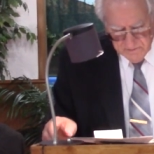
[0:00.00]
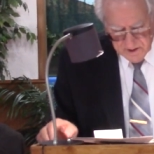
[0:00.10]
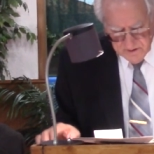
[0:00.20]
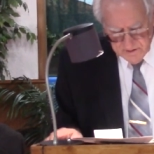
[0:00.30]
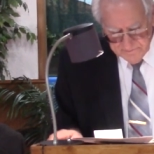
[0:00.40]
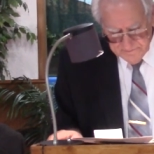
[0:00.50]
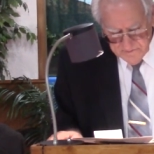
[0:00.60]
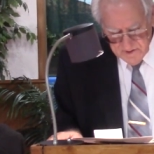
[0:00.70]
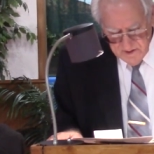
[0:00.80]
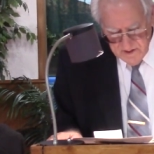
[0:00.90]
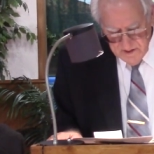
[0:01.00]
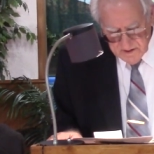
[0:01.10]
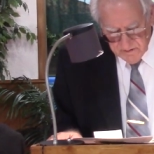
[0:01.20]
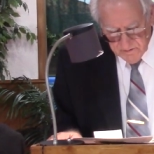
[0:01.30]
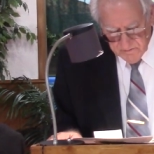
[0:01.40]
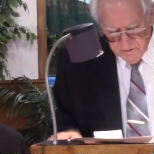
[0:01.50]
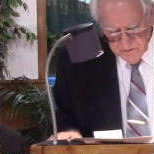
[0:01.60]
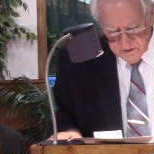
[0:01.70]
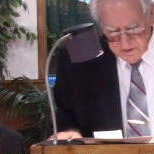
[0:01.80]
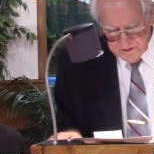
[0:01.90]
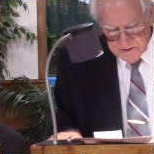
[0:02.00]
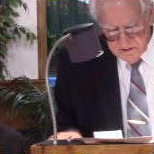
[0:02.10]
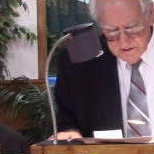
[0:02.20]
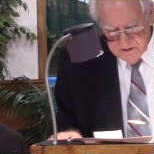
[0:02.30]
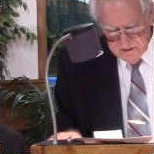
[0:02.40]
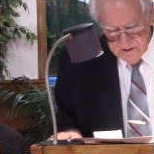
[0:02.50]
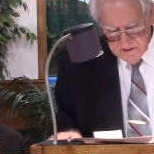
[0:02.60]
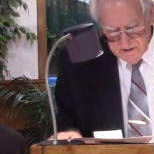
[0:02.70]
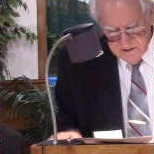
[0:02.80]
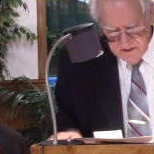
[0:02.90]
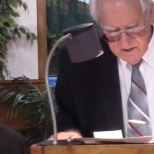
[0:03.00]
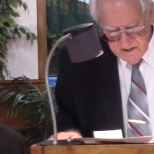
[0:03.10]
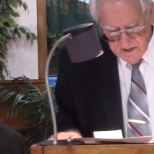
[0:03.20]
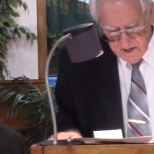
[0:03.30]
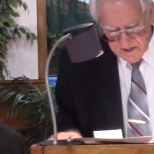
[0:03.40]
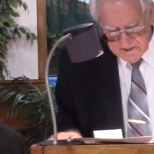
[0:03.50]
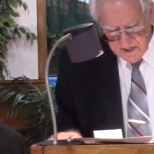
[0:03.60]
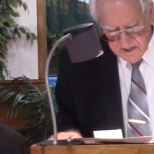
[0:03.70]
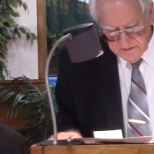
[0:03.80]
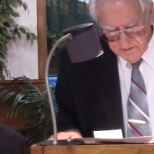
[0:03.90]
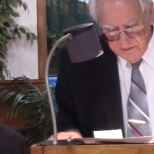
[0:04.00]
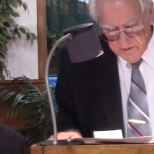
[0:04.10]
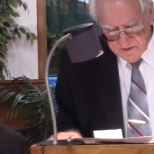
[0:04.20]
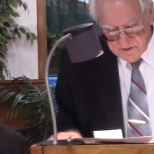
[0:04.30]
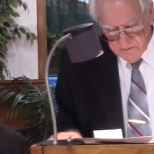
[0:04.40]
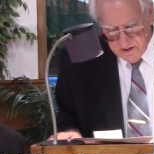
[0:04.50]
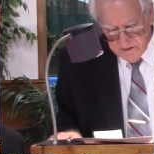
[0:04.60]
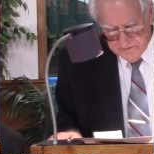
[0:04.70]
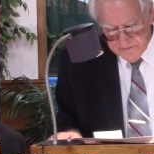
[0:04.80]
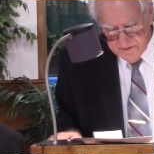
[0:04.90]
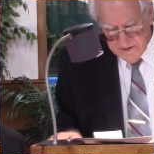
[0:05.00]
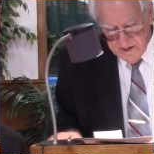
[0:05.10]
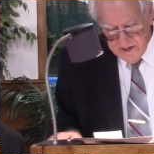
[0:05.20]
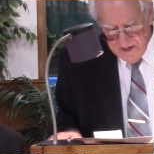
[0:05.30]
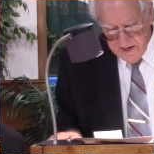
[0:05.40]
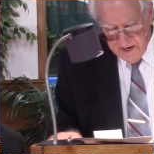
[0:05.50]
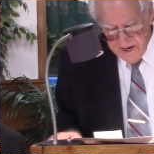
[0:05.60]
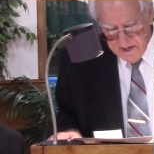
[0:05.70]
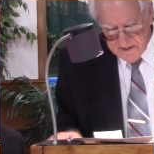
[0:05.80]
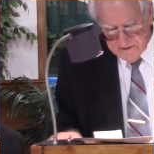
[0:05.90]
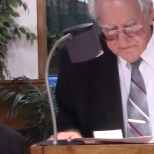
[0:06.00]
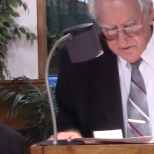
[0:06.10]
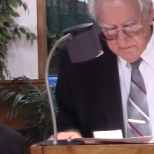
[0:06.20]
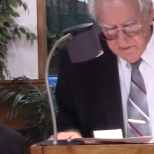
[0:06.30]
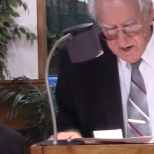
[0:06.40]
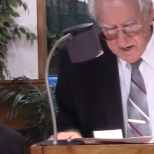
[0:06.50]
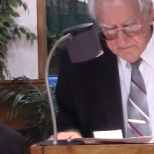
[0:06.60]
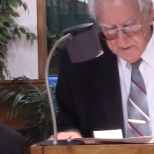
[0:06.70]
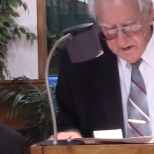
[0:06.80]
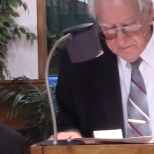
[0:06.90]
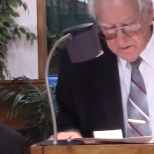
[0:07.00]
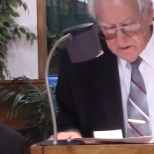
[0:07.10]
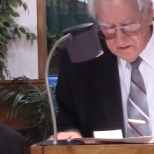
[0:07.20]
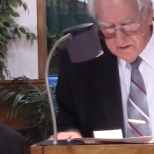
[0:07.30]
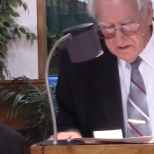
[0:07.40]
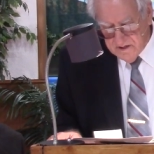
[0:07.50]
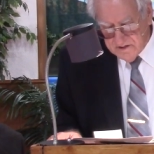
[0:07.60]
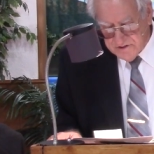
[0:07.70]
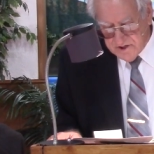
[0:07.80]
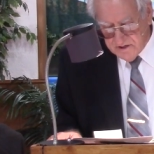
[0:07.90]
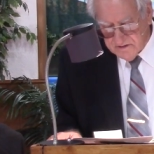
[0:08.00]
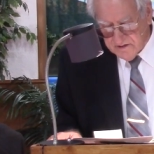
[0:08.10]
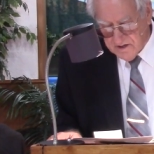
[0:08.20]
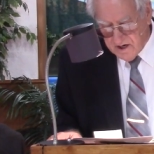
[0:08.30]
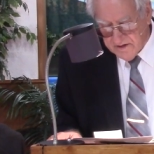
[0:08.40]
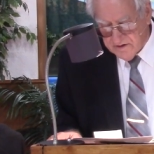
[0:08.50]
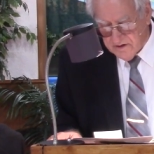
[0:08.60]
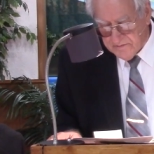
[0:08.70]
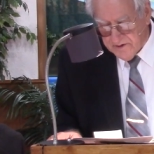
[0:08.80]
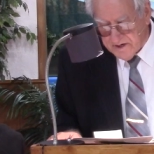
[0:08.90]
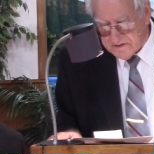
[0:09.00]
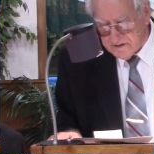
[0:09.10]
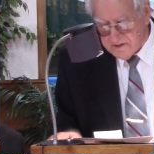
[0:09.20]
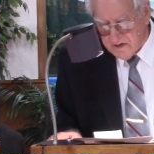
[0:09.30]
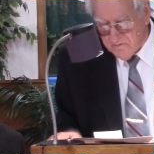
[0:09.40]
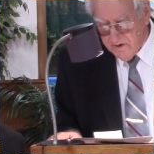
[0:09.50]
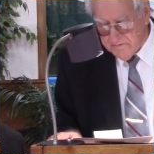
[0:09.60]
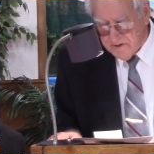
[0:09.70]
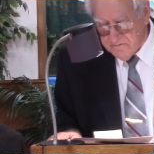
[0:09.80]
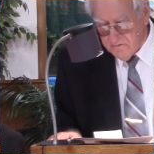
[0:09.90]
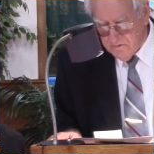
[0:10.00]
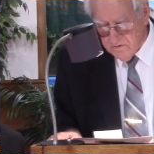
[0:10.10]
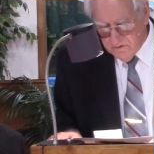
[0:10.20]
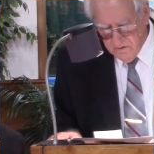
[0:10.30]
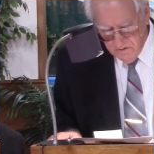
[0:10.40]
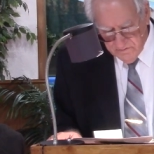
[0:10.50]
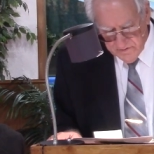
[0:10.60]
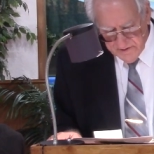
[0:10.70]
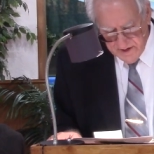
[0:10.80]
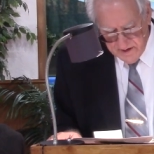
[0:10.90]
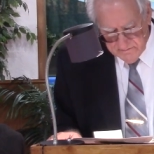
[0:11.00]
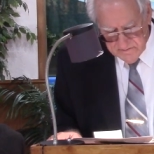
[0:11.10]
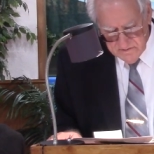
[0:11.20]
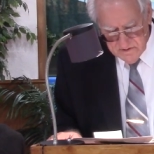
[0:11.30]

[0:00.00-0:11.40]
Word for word: we go. They were rulers. Isaiah 3, verse 12. As for my people, children are their oppressors, and women rule over them.